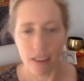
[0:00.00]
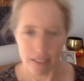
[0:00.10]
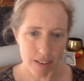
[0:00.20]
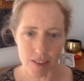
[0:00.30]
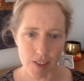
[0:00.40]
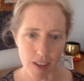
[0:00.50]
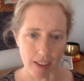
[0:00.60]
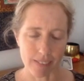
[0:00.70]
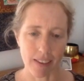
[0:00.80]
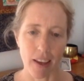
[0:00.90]
Then just
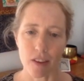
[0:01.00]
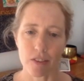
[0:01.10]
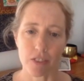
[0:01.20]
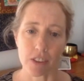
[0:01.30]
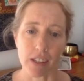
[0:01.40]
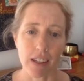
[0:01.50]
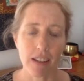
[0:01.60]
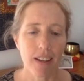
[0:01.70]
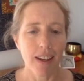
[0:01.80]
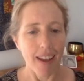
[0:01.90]
exhale fully,
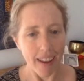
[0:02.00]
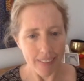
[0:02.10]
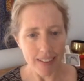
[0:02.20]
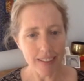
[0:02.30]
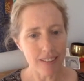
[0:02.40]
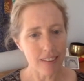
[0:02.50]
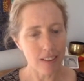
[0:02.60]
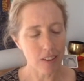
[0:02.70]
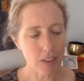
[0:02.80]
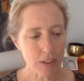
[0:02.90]
and then
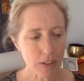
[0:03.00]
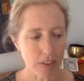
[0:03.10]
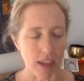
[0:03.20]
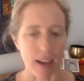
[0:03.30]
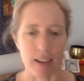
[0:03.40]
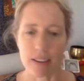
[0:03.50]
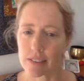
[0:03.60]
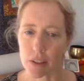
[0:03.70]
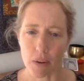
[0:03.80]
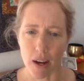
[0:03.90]
continue to do that. And
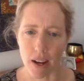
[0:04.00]
so